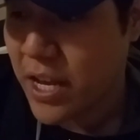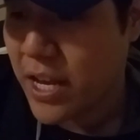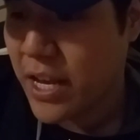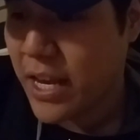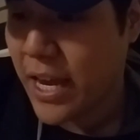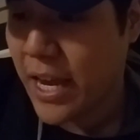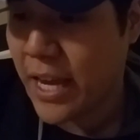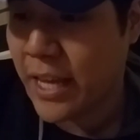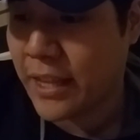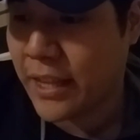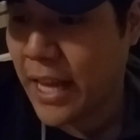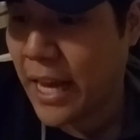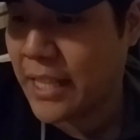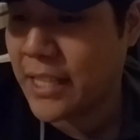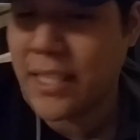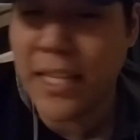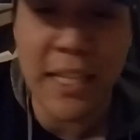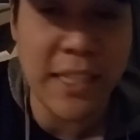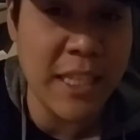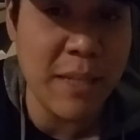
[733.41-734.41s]
And that's
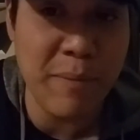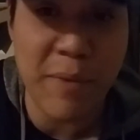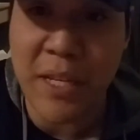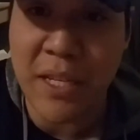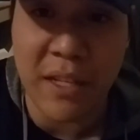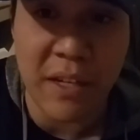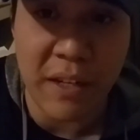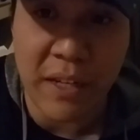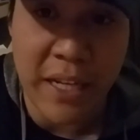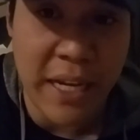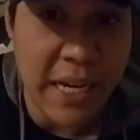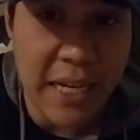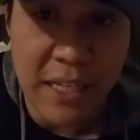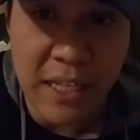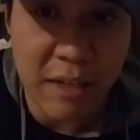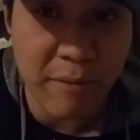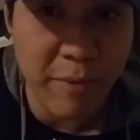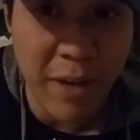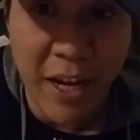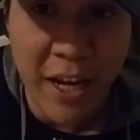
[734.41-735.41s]
not to be
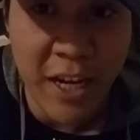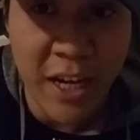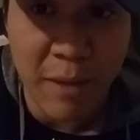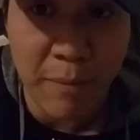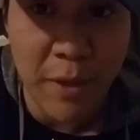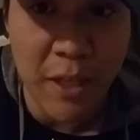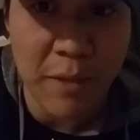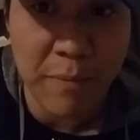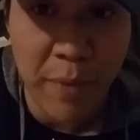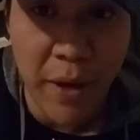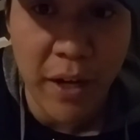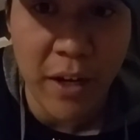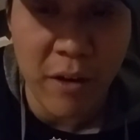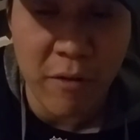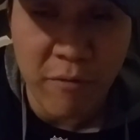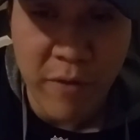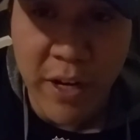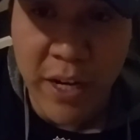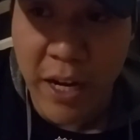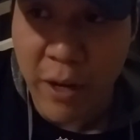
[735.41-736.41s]
sarcastic by any means.
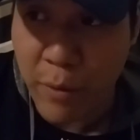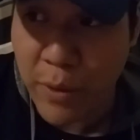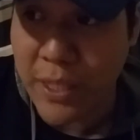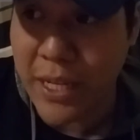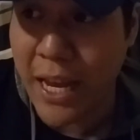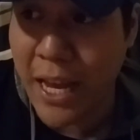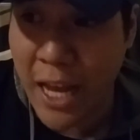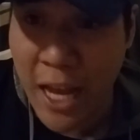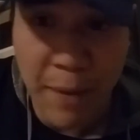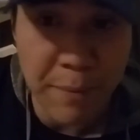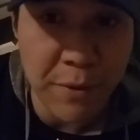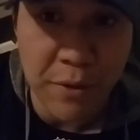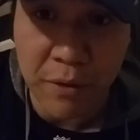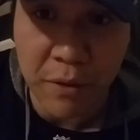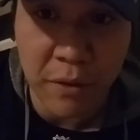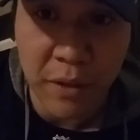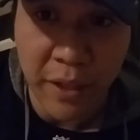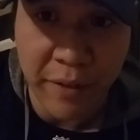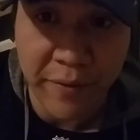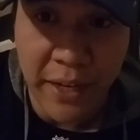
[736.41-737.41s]
Pecorine was
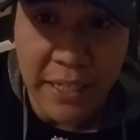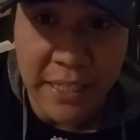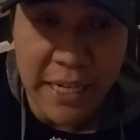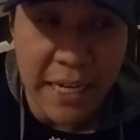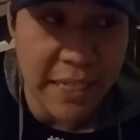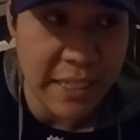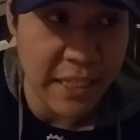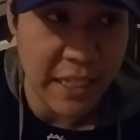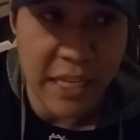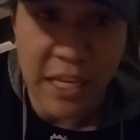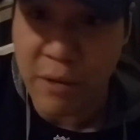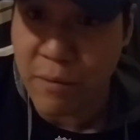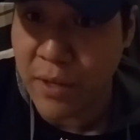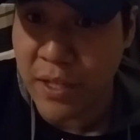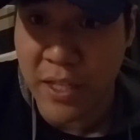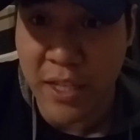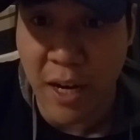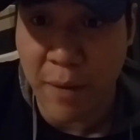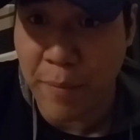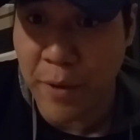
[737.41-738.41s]
absolutely fantastic. He was
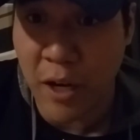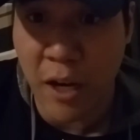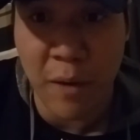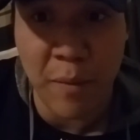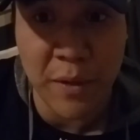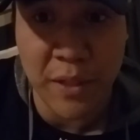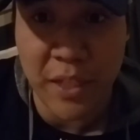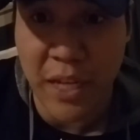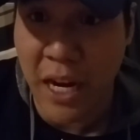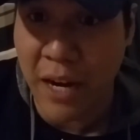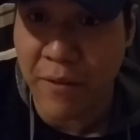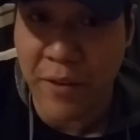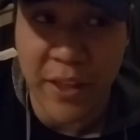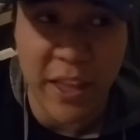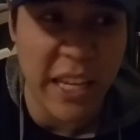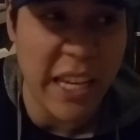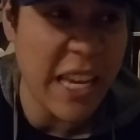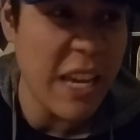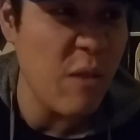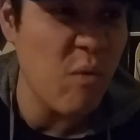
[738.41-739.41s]
stopping almost
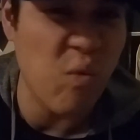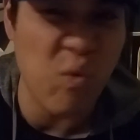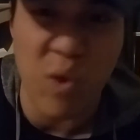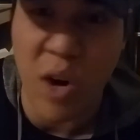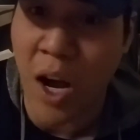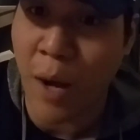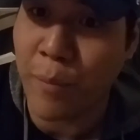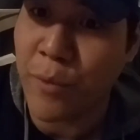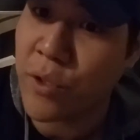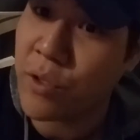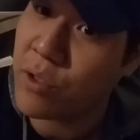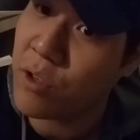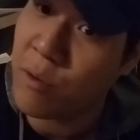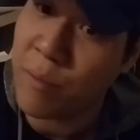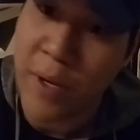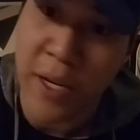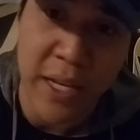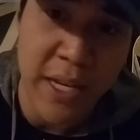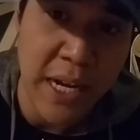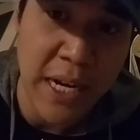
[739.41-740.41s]
everything. He robbed so
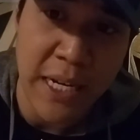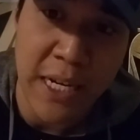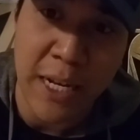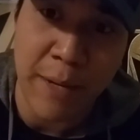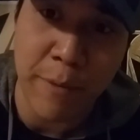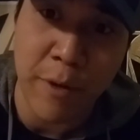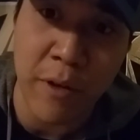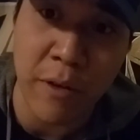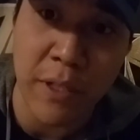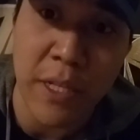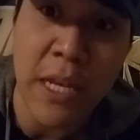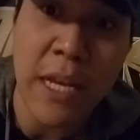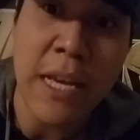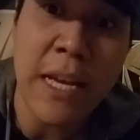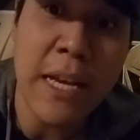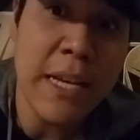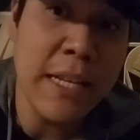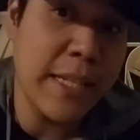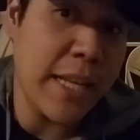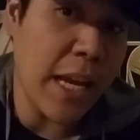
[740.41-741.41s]
many goddamn goals.
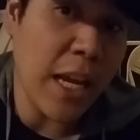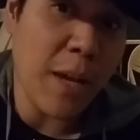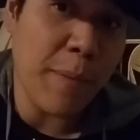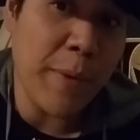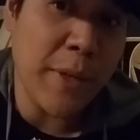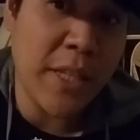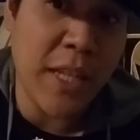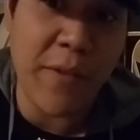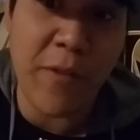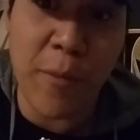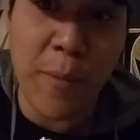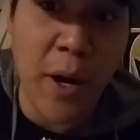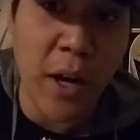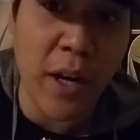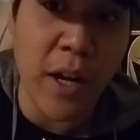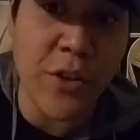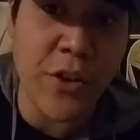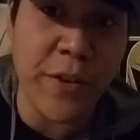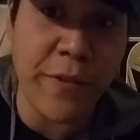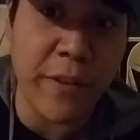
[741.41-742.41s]
Same could be said for
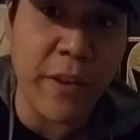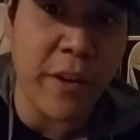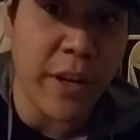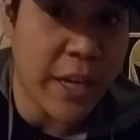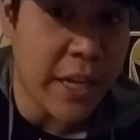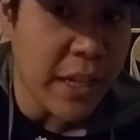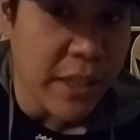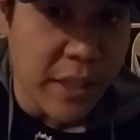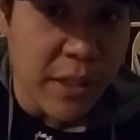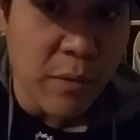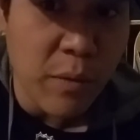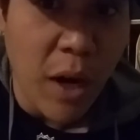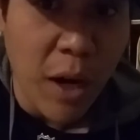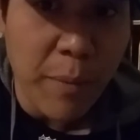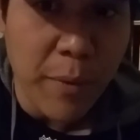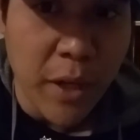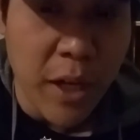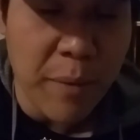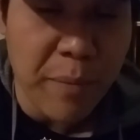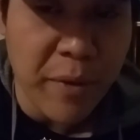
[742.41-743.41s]
Marc-Andre Fleury. He did
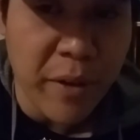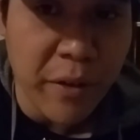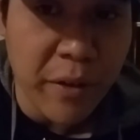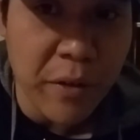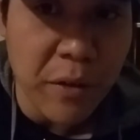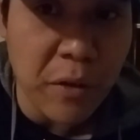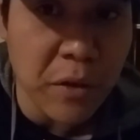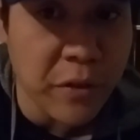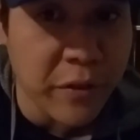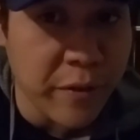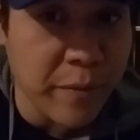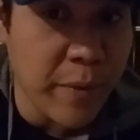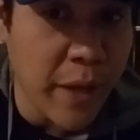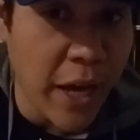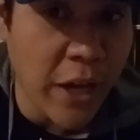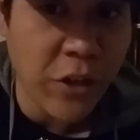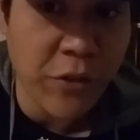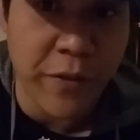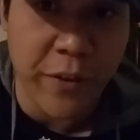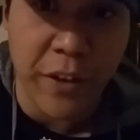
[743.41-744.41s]
rob a couple of goals from
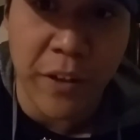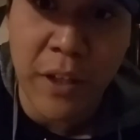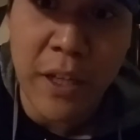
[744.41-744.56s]
Nashville.